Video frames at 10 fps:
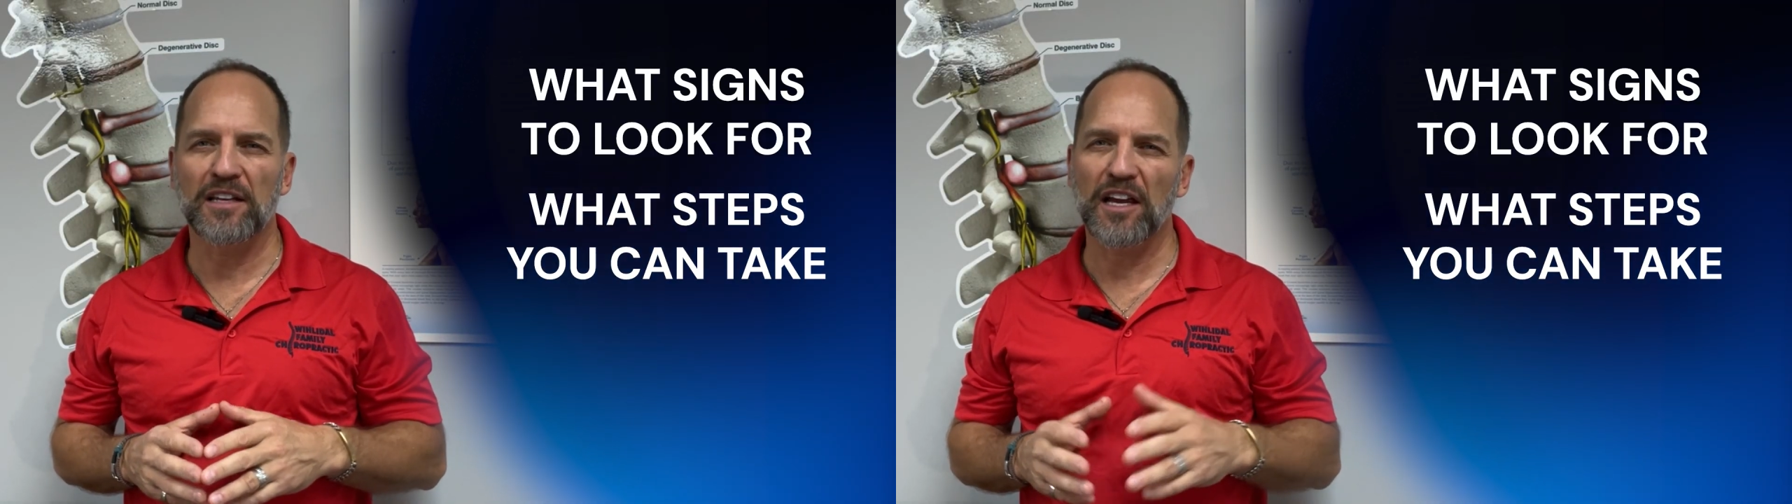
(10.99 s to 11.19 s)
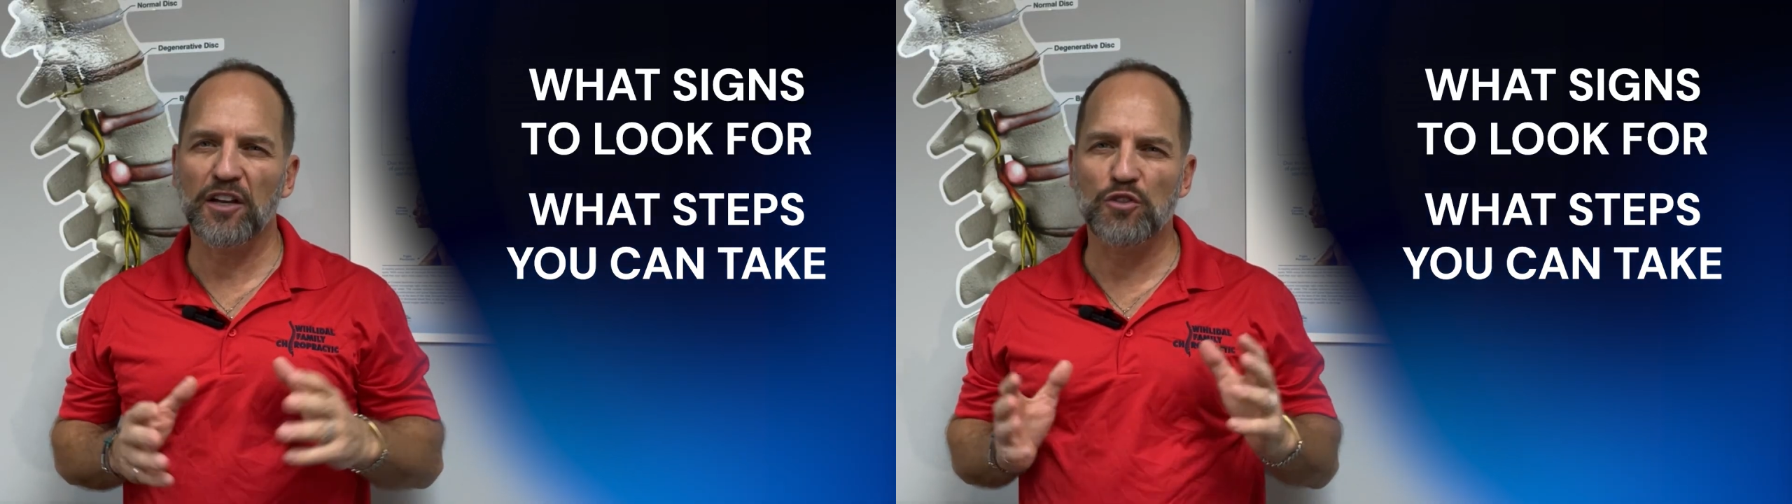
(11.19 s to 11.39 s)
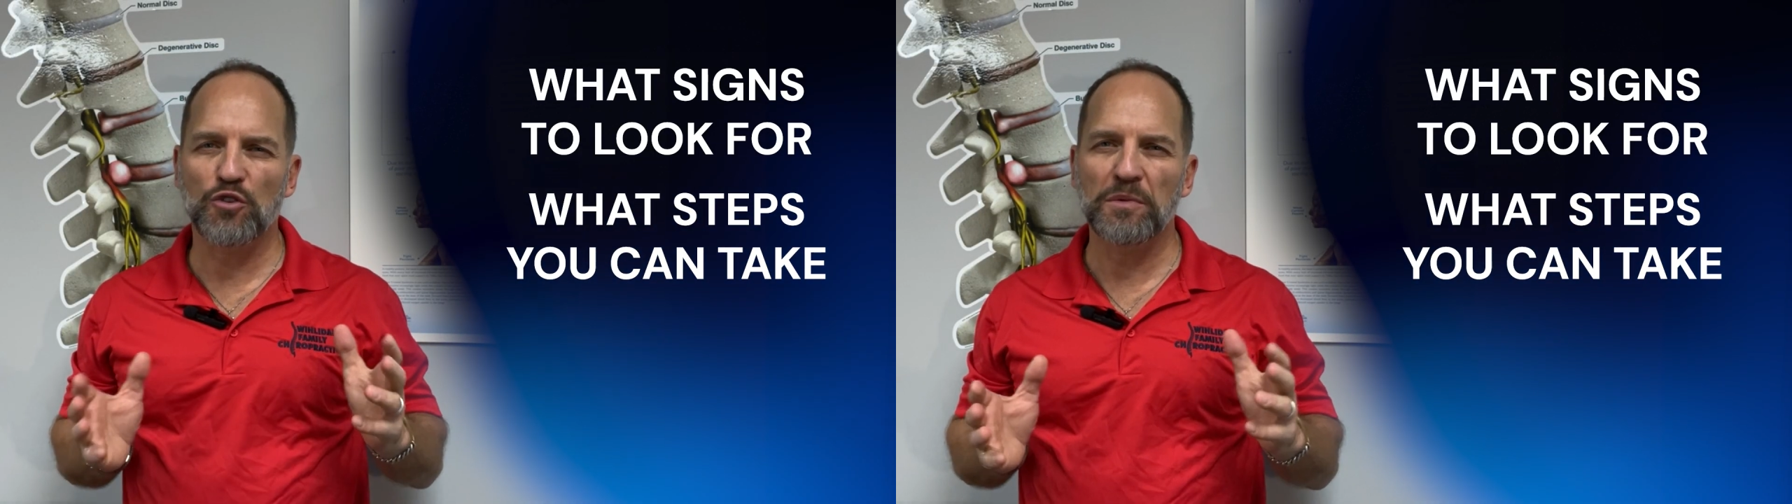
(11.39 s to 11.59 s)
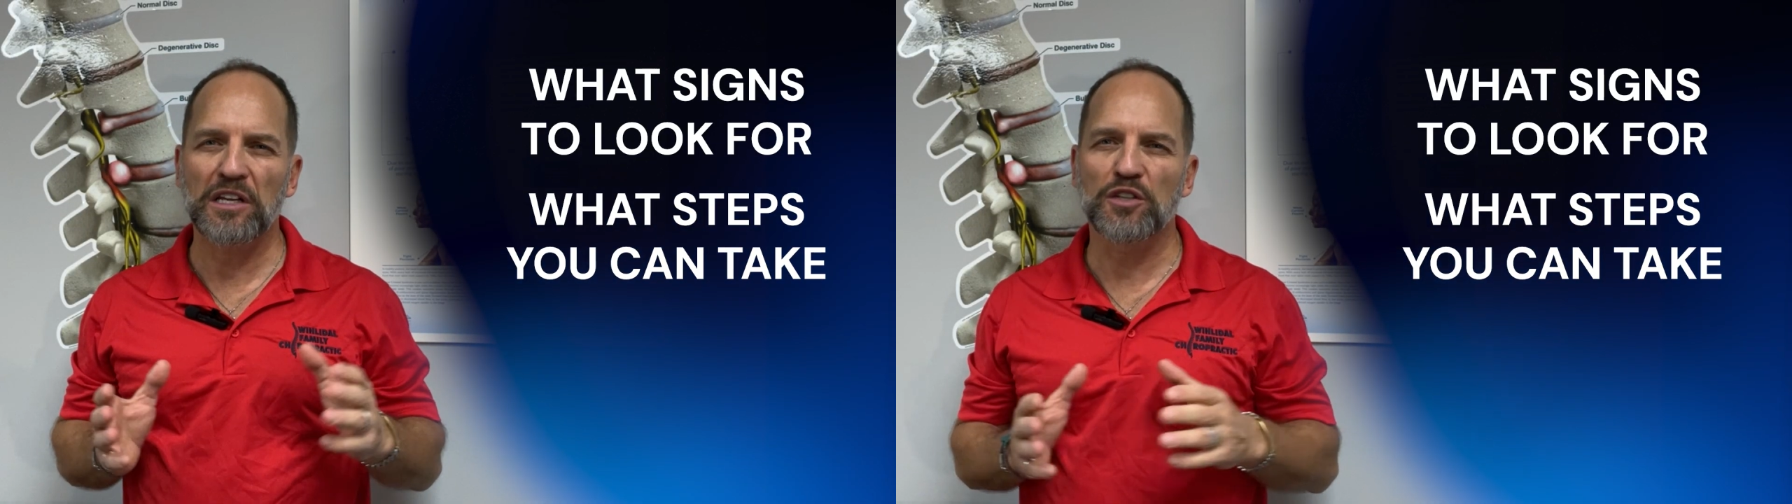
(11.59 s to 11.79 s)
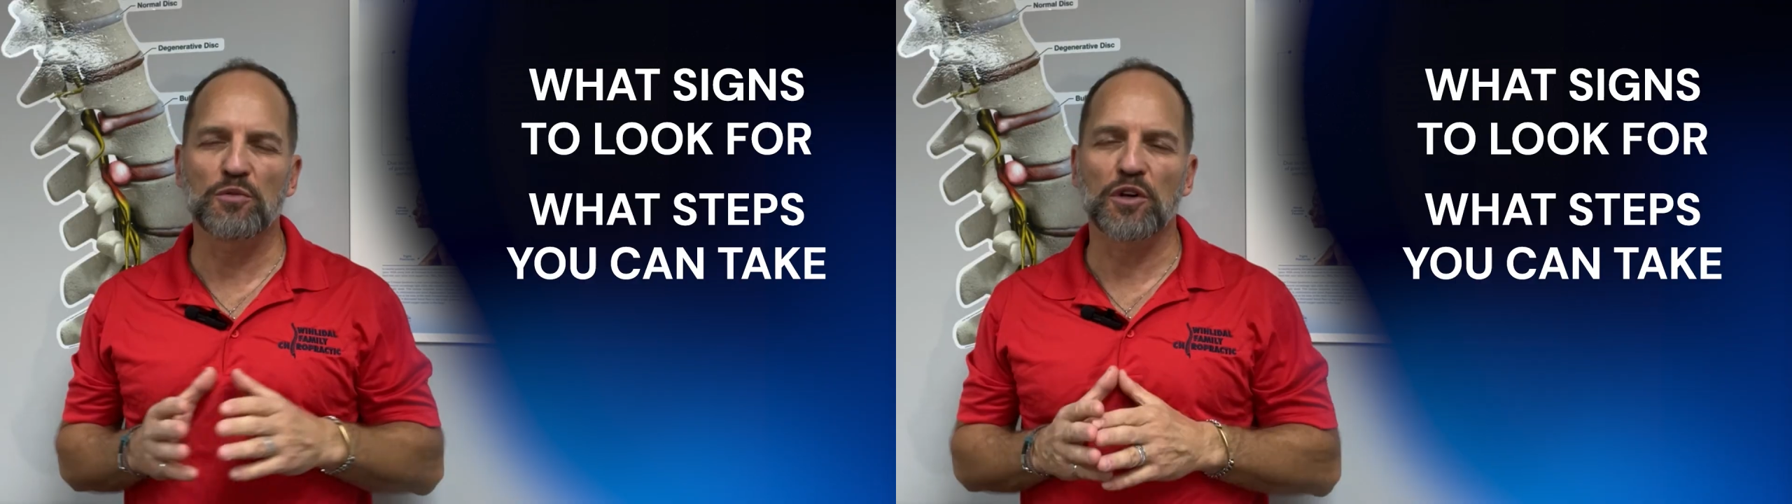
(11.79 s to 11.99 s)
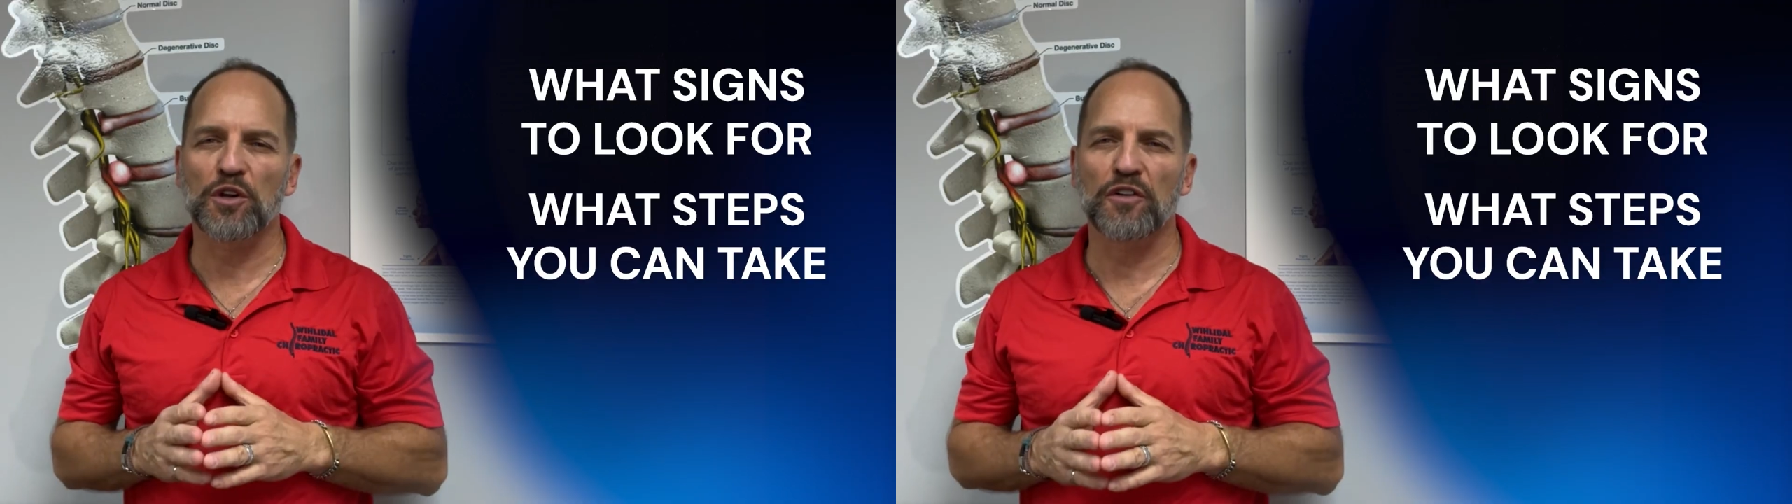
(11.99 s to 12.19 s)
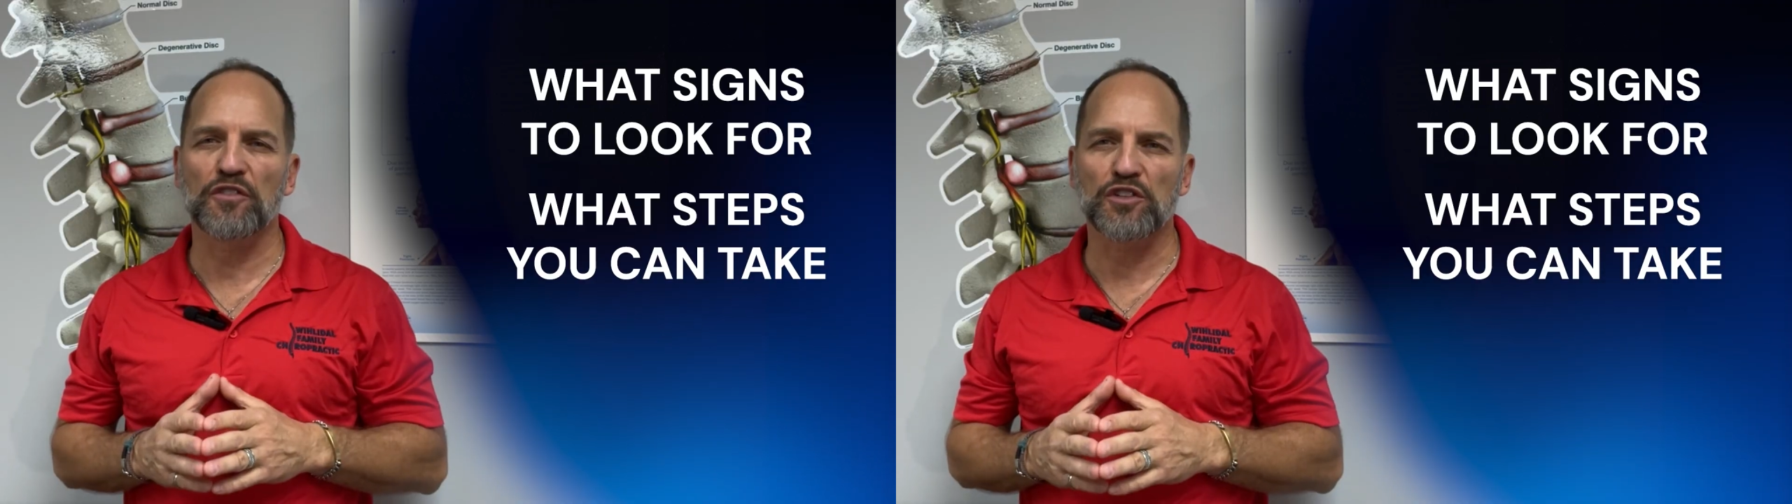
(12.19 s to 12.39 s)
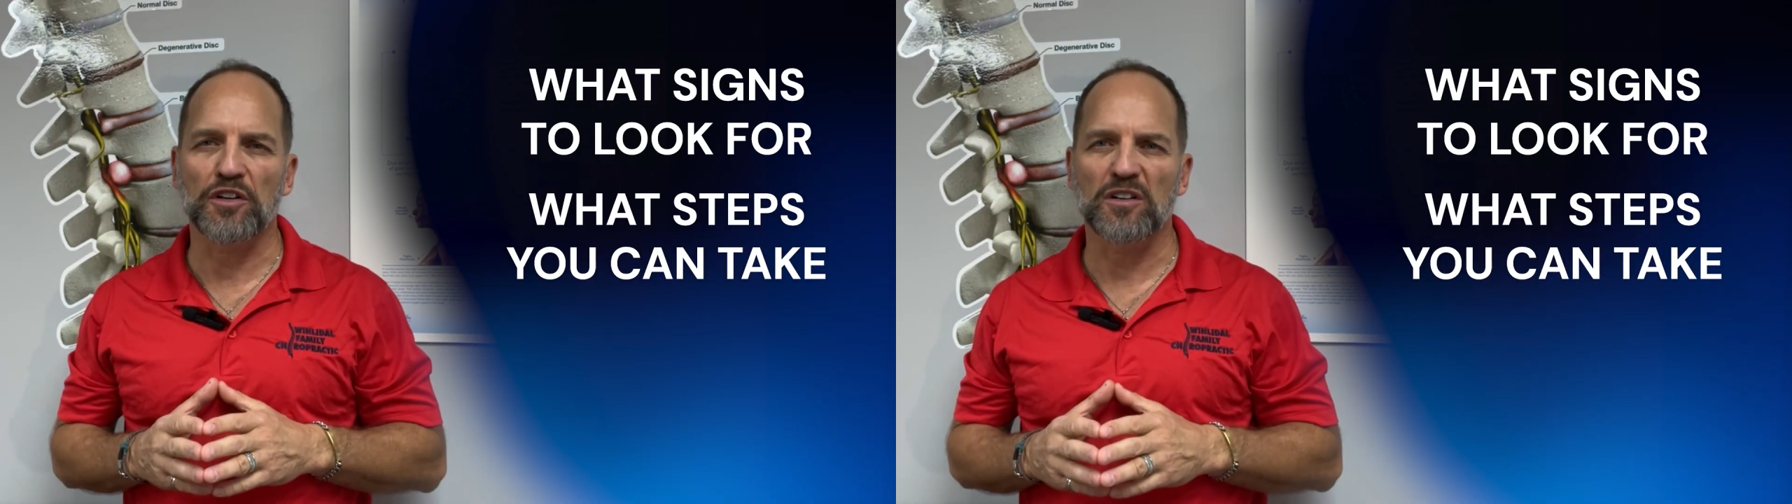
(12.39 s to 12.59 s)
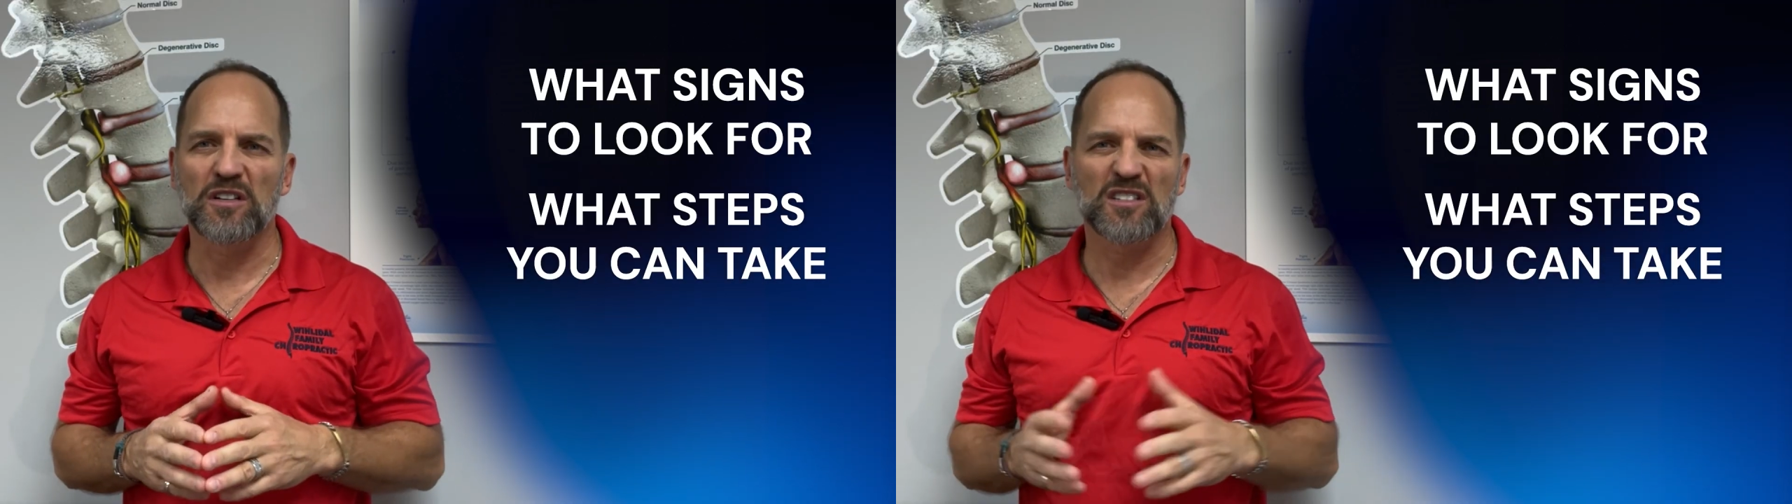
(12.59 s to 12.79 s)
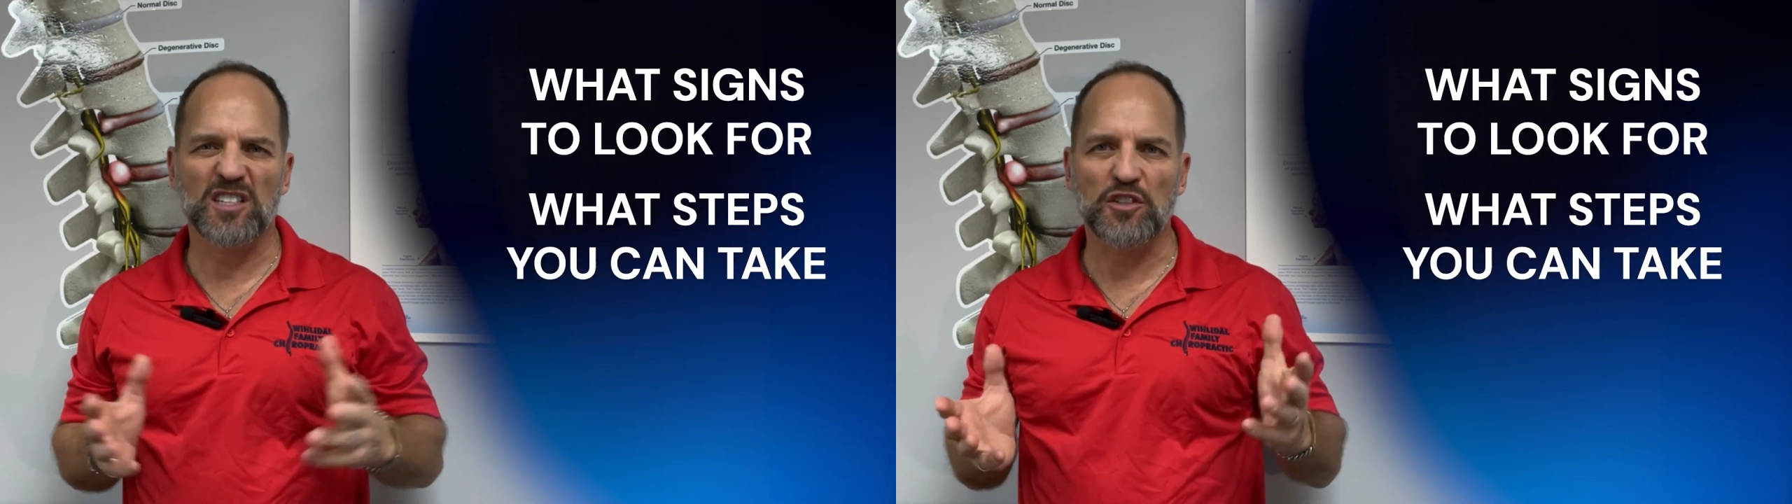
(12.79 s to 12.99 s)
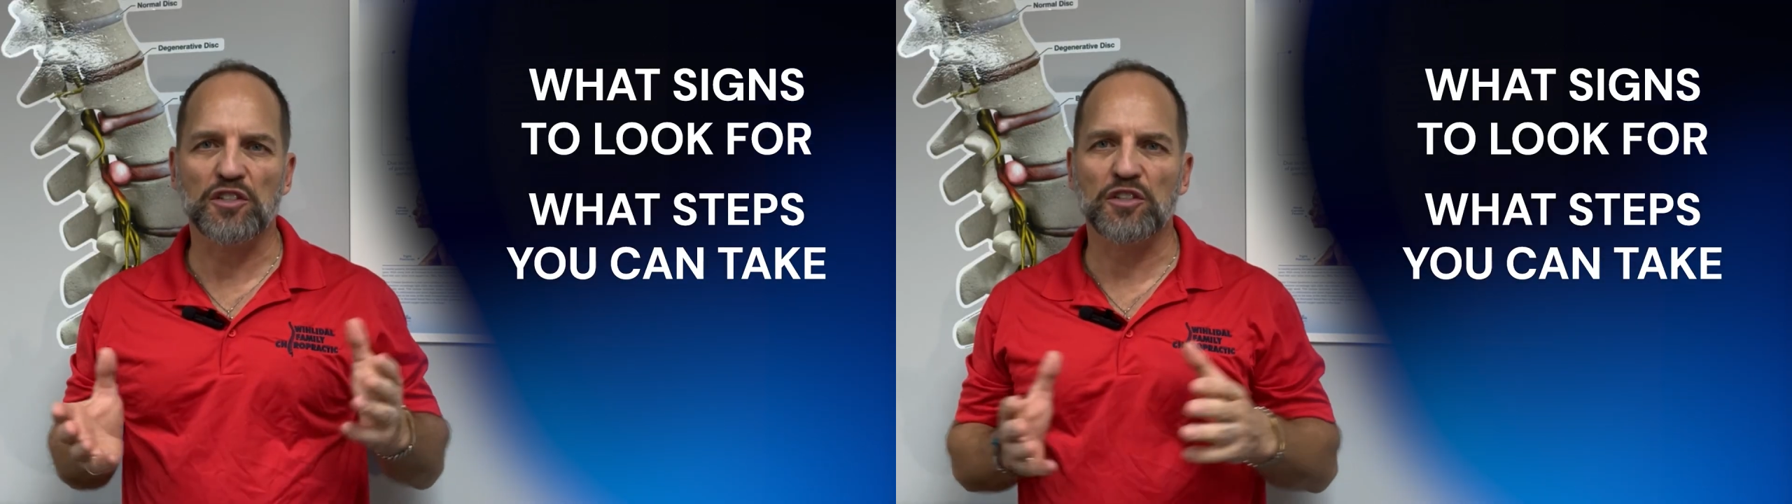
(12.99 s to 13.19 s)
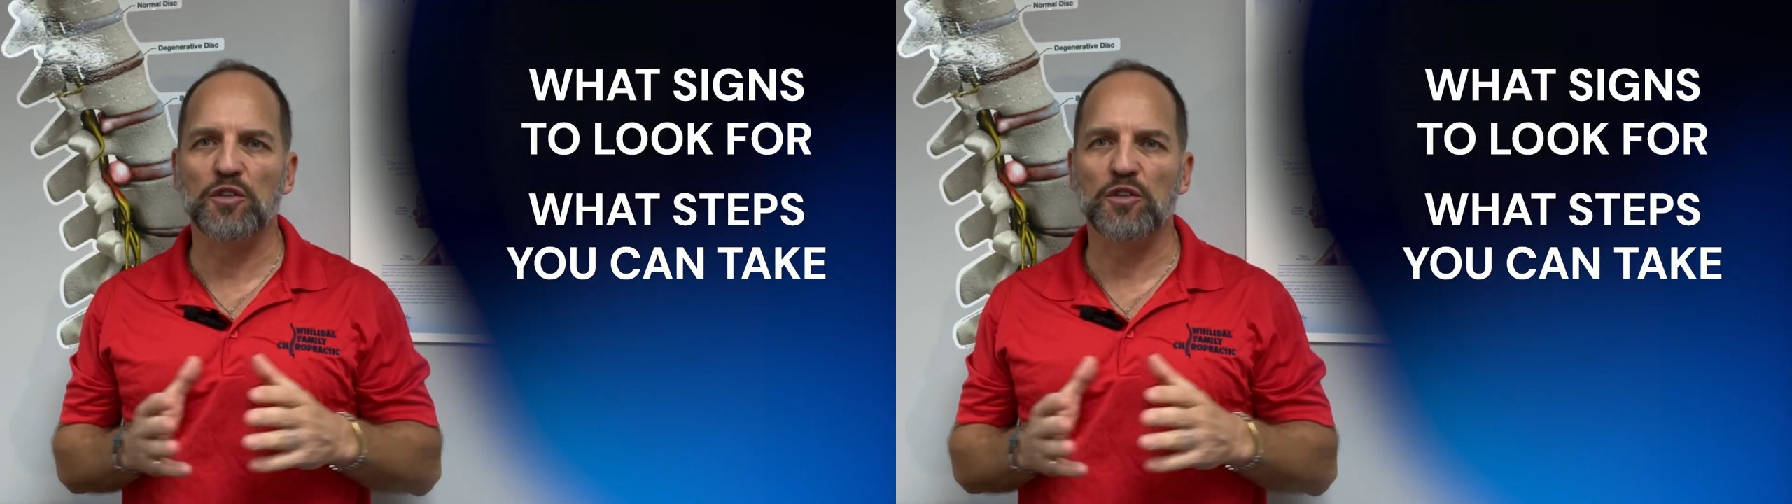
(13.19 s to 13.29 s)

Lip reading: and contributing to a curvature such as